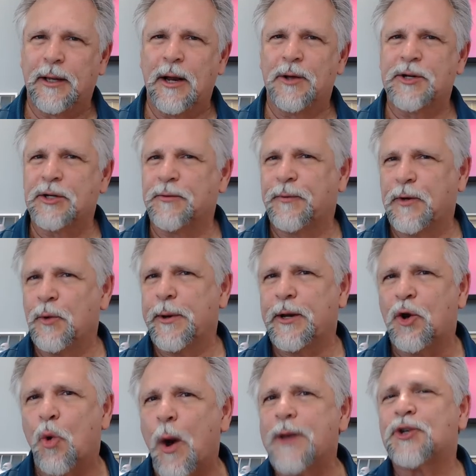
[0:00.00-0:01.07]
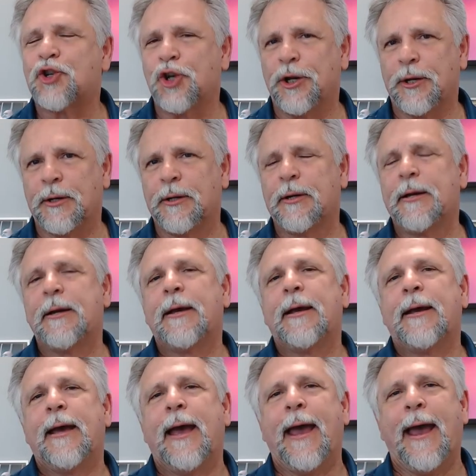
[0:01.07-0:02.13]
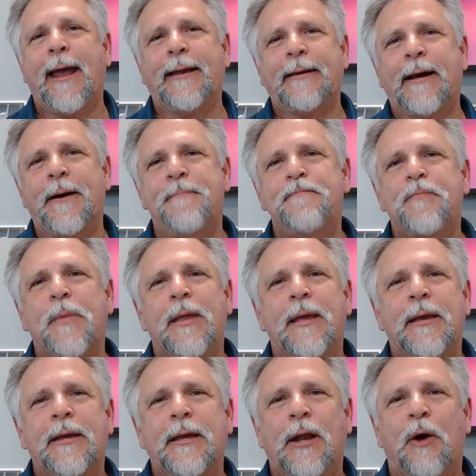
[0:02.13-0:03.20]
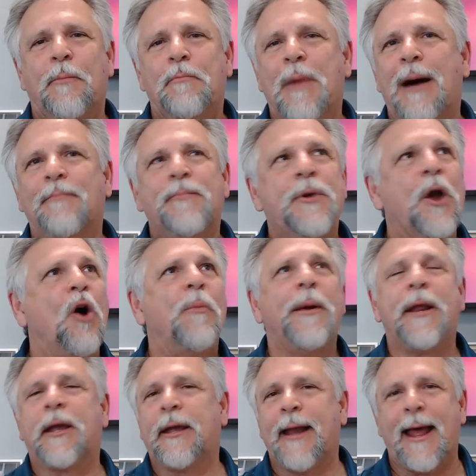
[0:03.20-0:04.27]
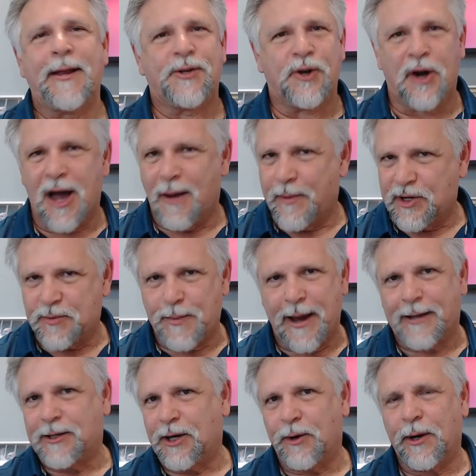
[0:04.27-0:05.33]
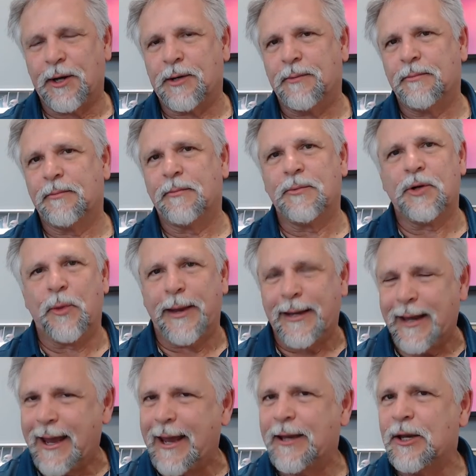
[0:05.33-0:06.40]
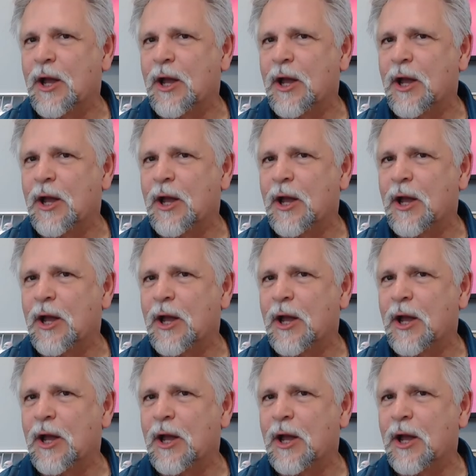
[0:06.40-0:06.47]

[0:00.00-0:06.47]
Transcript: You know, it's such a fluid question, and uh, you know, nobody could answer how much bacteria do we need.